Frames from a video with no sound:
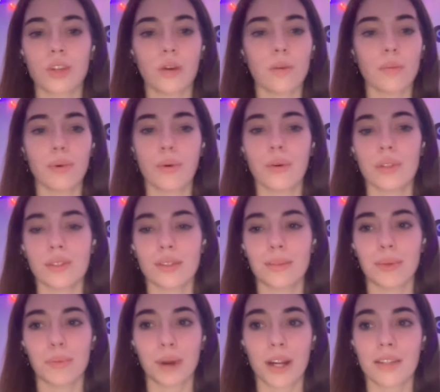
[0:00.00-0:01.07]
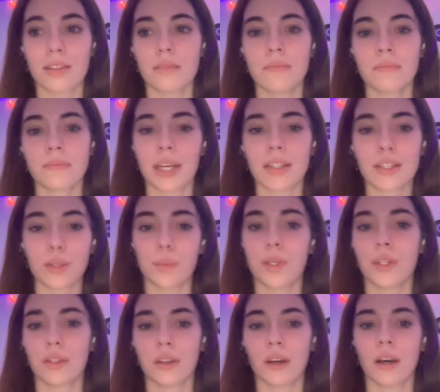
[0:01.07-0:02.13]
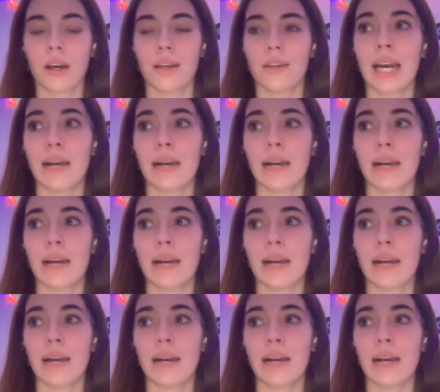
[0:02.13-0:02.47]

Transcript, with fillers: so important to be present. And that's something that I